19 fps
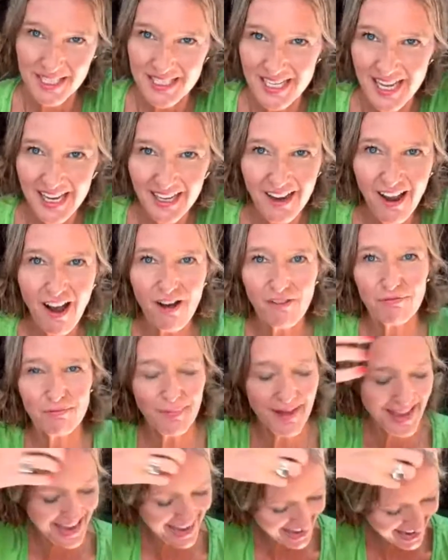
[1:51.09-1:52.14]
Take off
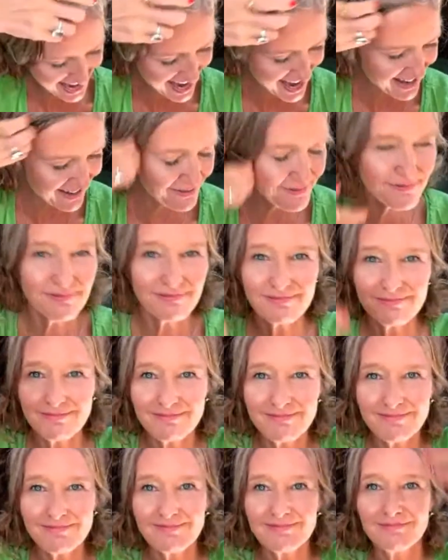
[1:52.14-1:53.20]
my hat.
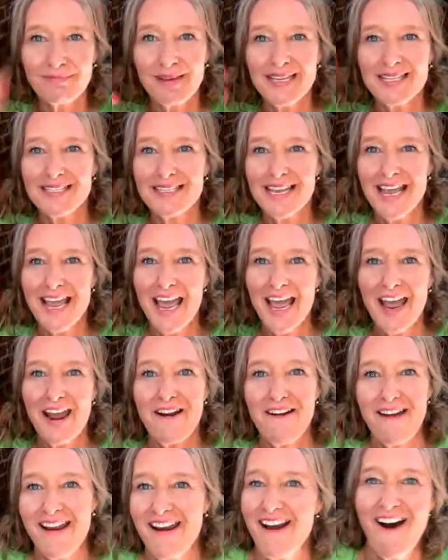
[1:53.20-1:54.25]
Messy hair and